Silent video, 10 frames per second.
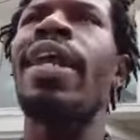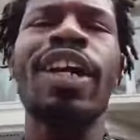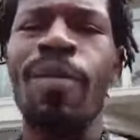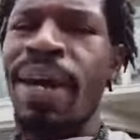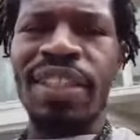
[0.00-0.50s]
right, they
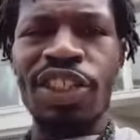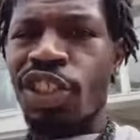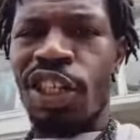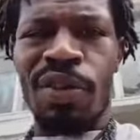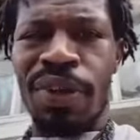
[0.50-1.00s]
gonna make this
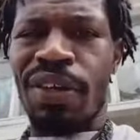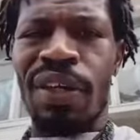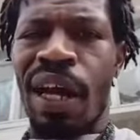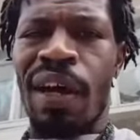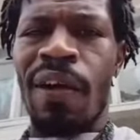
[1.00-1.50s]
shit look real,
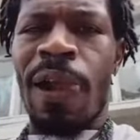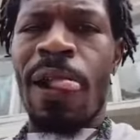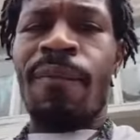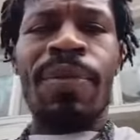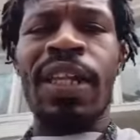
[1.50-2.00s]
y'all?
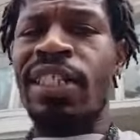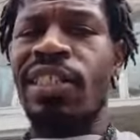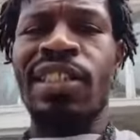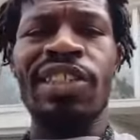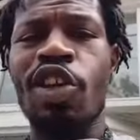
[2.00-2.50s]

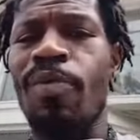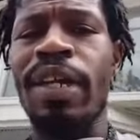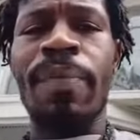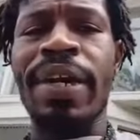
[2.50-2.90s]
Listen, this gonna be the